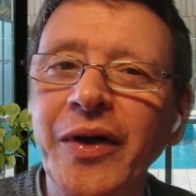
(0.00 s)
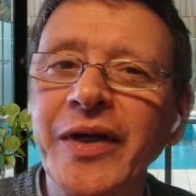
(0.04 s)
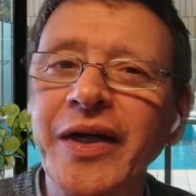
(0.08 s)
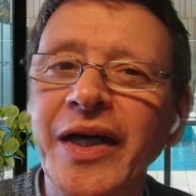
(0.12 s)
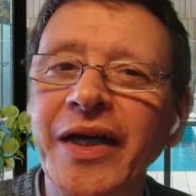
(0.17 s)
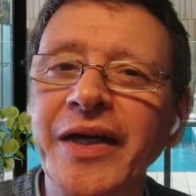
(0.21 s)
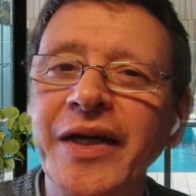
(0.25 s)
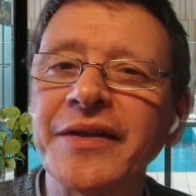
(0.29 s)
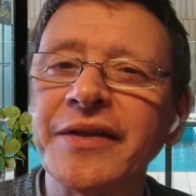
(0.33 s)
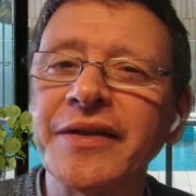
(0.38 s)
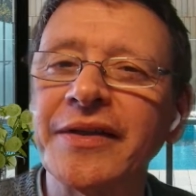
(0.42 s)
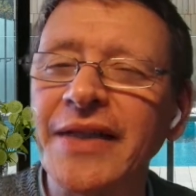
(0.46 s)

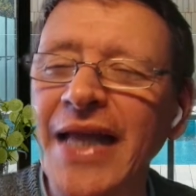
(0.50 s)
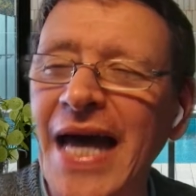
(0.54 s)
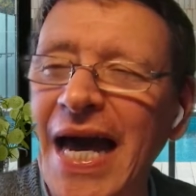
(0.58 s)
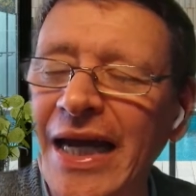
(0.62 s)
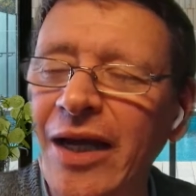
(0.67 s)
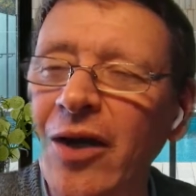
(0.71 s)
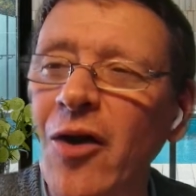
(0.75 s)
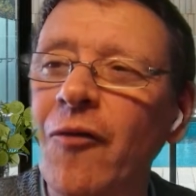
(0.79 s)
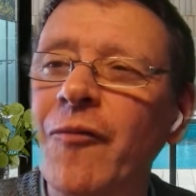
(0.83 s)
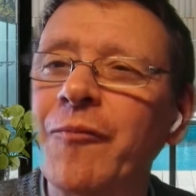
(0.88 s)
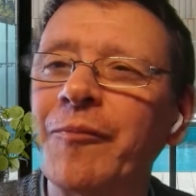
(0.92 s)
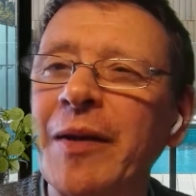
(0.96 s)
Okay,
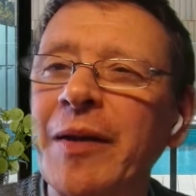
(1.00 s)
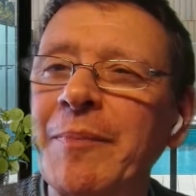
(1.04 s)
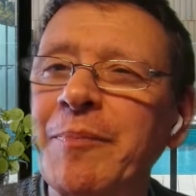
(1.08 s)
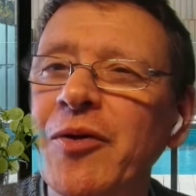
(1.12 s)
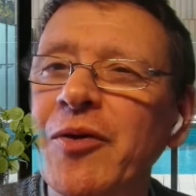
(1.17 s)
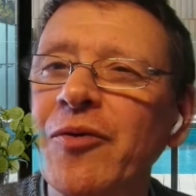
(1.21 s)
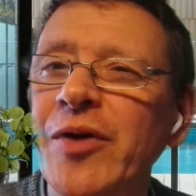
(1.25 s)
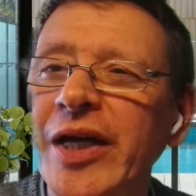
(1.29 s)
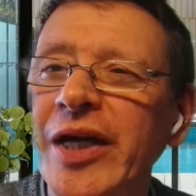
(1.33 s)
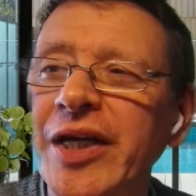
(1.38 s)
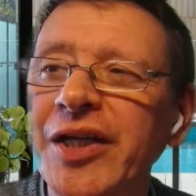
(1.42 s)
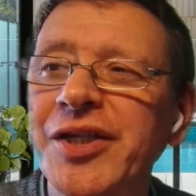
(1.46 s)
lack of
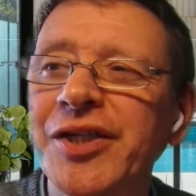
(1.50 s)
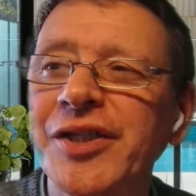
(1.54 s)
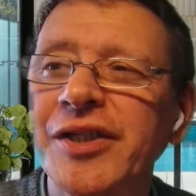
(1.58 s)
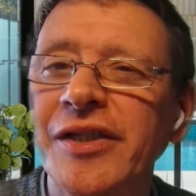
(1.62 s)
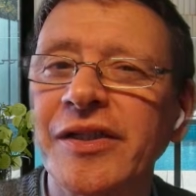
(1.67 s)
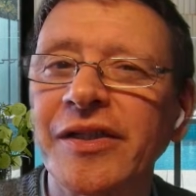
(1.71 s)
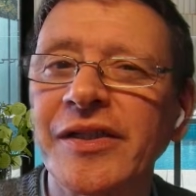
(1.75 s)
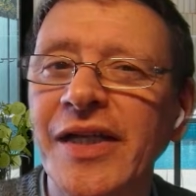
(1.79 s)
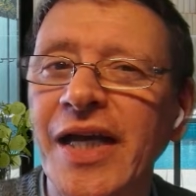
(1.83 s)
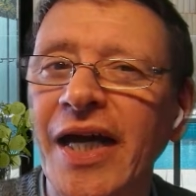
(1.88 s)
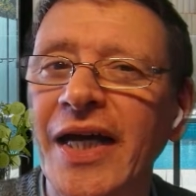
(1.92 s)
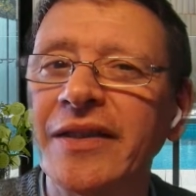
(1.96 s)

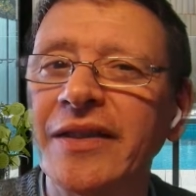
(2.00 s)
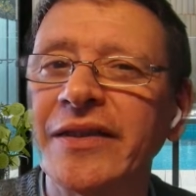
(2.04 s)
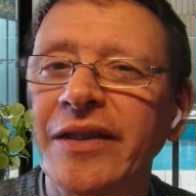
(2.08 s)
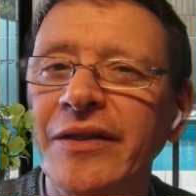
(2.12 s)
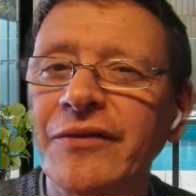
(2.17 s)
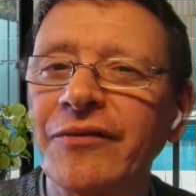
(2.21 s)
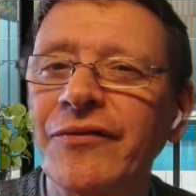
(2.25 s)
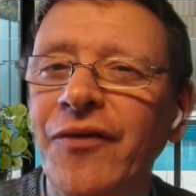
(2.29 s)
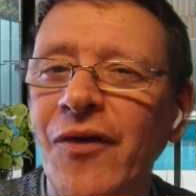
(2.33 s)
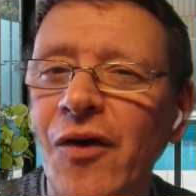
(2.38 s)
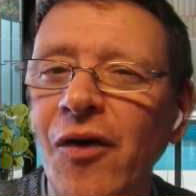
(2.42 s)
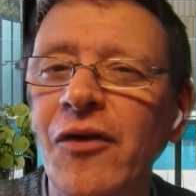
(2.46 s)
preparation and
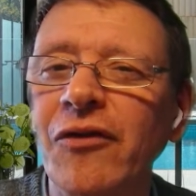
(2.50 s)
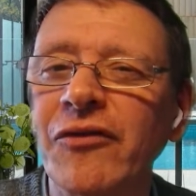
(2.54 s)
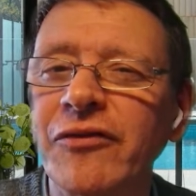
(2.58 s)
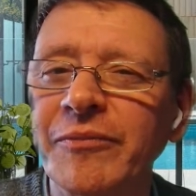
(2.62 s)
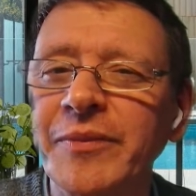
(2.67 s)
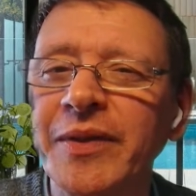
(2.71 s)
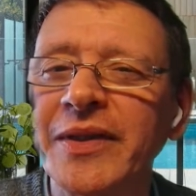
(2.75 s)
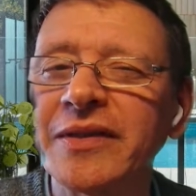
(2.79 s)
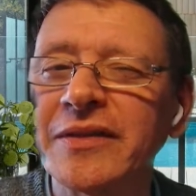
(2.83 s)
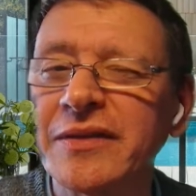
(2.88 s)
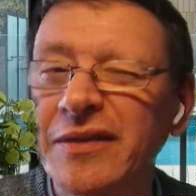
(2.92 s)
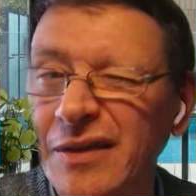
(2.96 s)

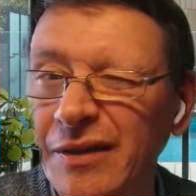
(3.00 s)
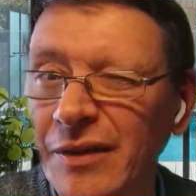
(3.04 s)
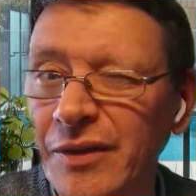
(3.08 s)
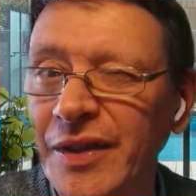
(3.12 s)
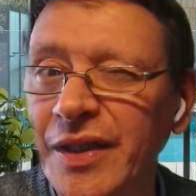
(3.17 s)
involvement.